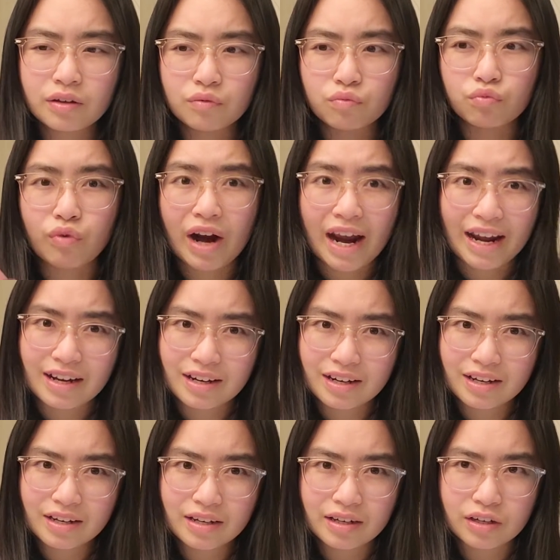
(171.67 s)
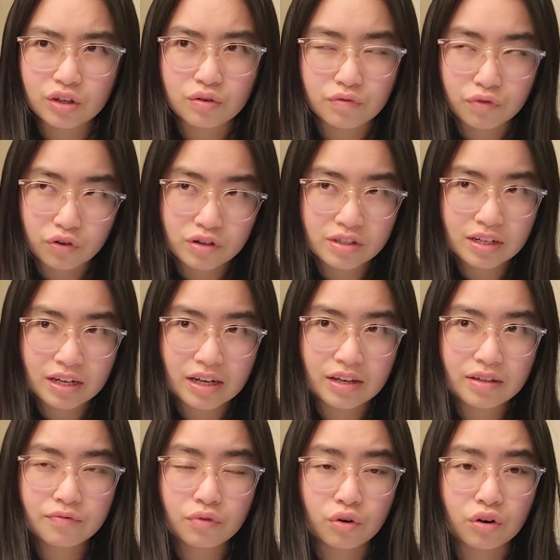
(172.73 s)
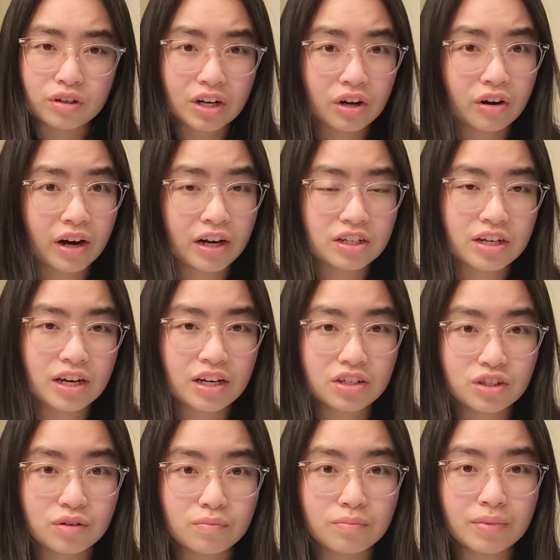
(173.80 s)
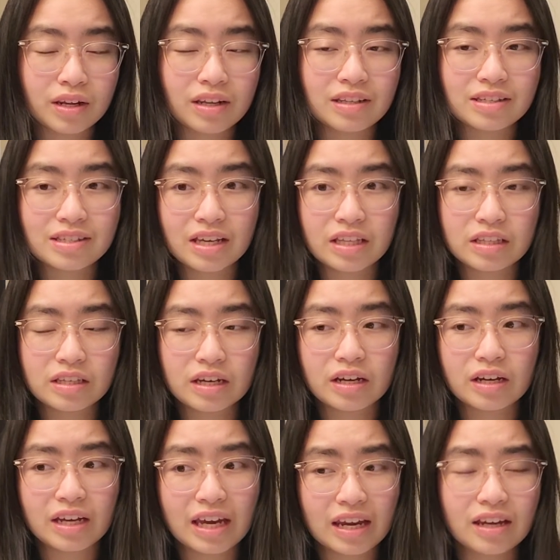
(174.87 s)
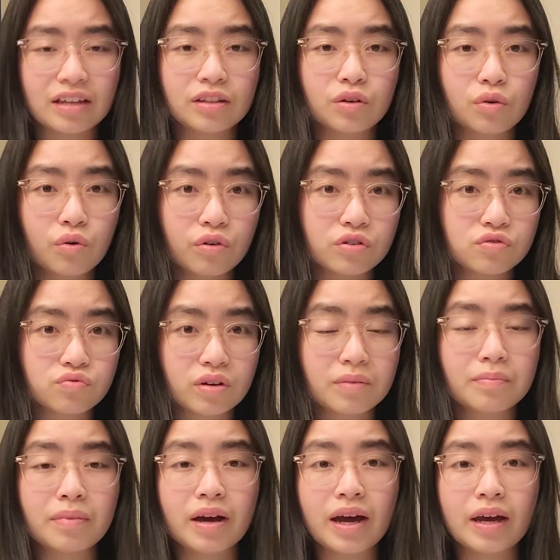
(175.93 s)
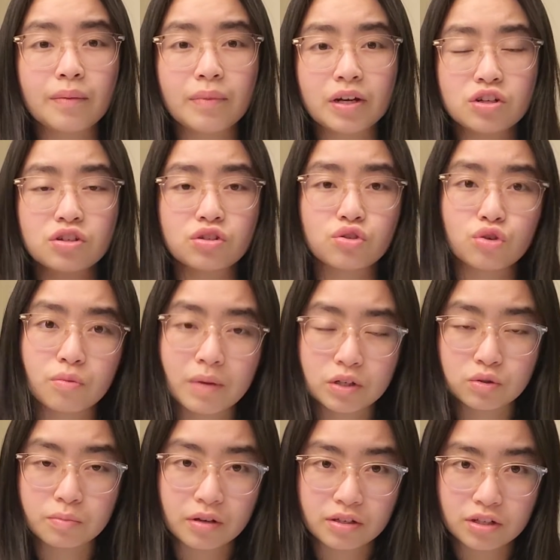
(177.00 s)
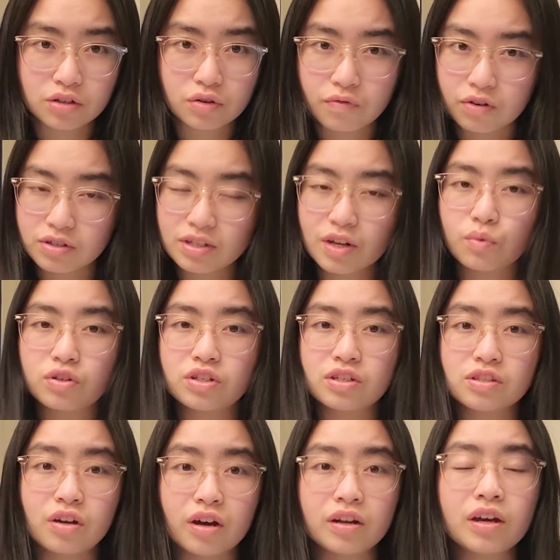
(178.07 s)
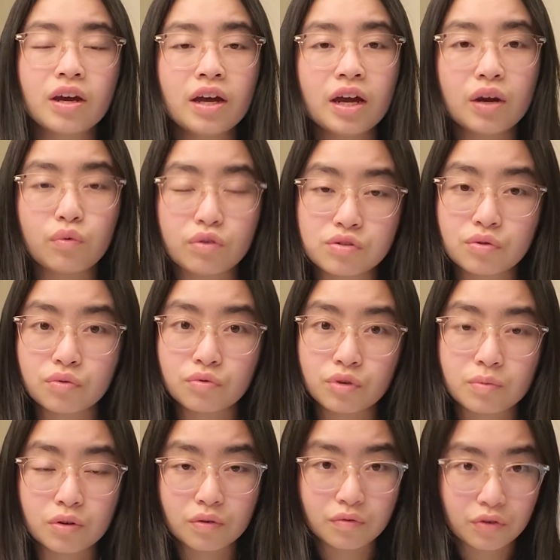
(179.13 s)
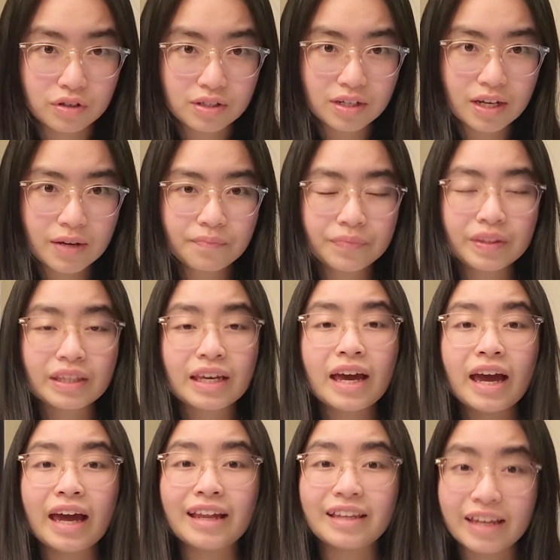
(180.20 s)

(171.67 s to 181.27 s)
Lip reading: rank university for their education, but instead they're getting the course run by Manchester Metropolitan University, which is not a Russell Group university. And